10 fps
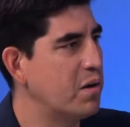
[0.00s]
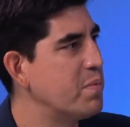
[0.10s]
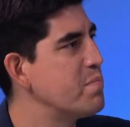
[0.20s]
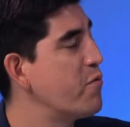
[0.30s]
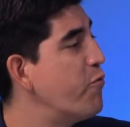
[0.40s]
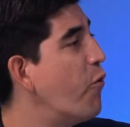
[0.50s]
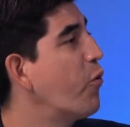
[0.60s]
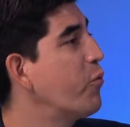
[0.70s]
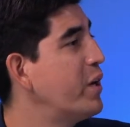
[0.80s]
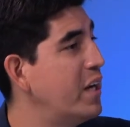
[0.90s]
But
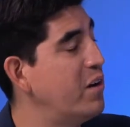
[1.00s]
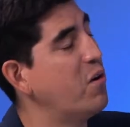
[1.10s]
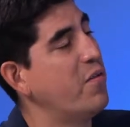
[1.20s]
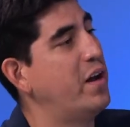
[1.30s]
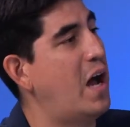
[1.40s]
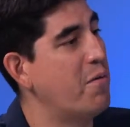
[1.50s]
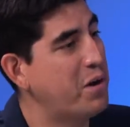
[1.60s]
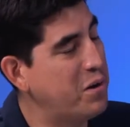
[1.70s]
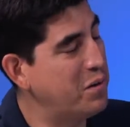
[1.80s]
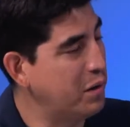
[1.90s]
before we get into all that, I want to
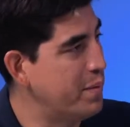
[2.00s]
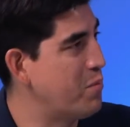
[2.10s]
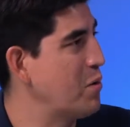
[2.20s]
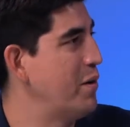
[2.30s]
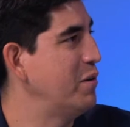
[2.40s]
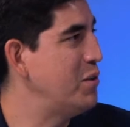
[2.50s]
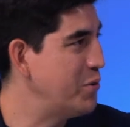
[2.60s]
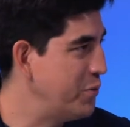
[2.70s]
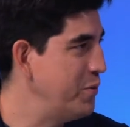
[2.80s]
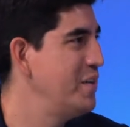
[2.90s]
know a little bit more about
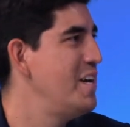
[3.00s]
you.